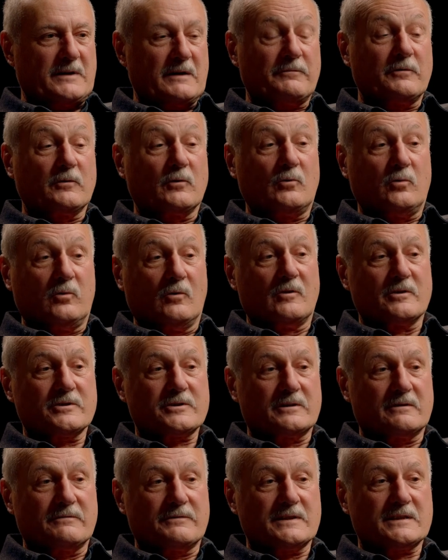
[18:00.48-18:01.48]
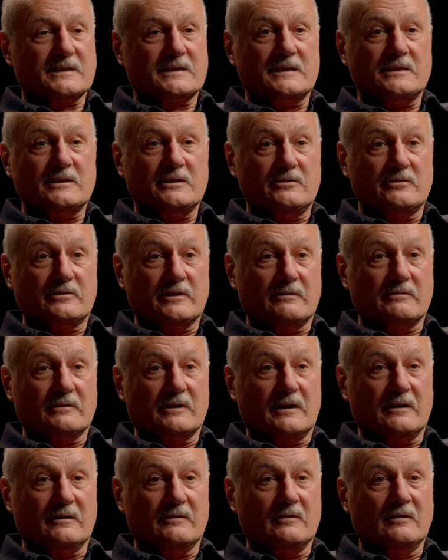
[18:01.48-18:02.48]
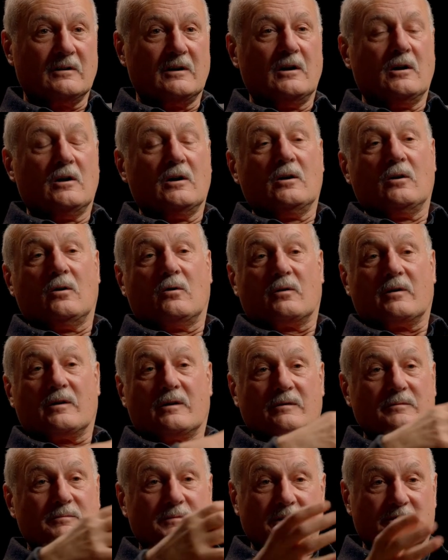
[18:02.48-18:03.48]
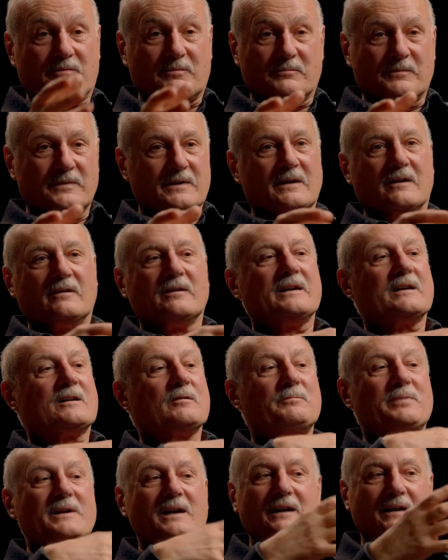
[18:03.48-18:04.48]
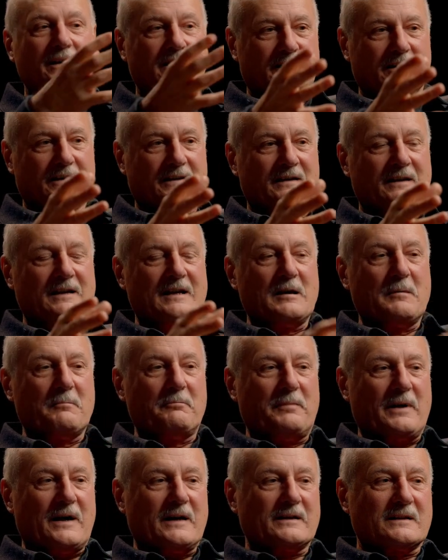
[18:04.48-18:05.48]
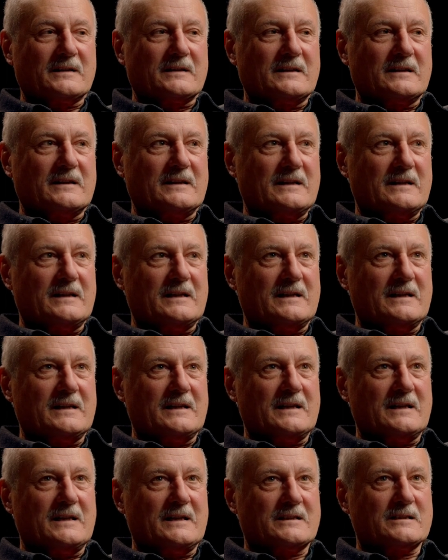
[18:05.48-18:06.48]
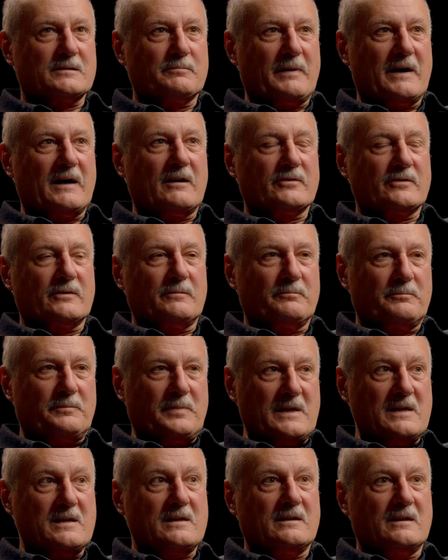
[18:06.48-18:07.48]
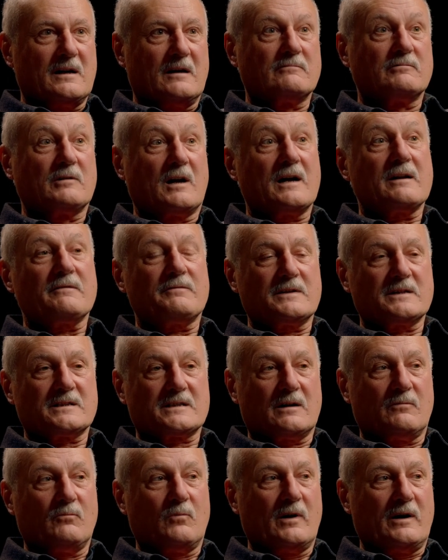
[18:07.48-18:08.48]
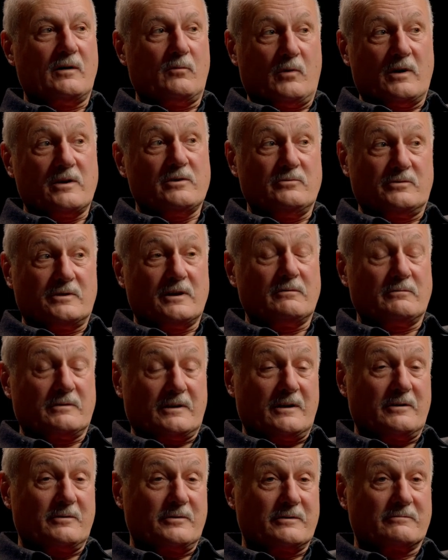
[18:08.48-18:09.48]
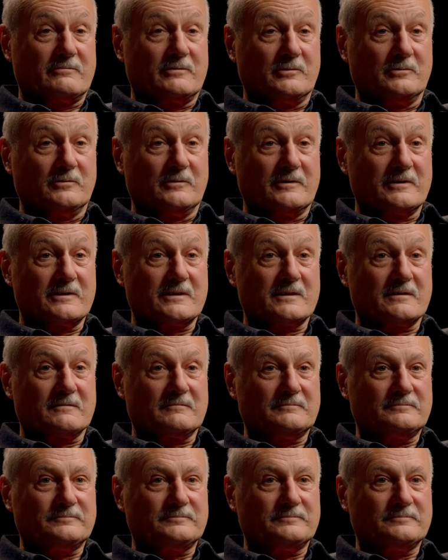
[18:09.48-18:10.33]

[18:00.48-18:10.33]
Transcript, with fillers: different quarter of the city you don't know, or a different, you know, it can be anything, but it's about being arriving somewhere where you don't know the rules.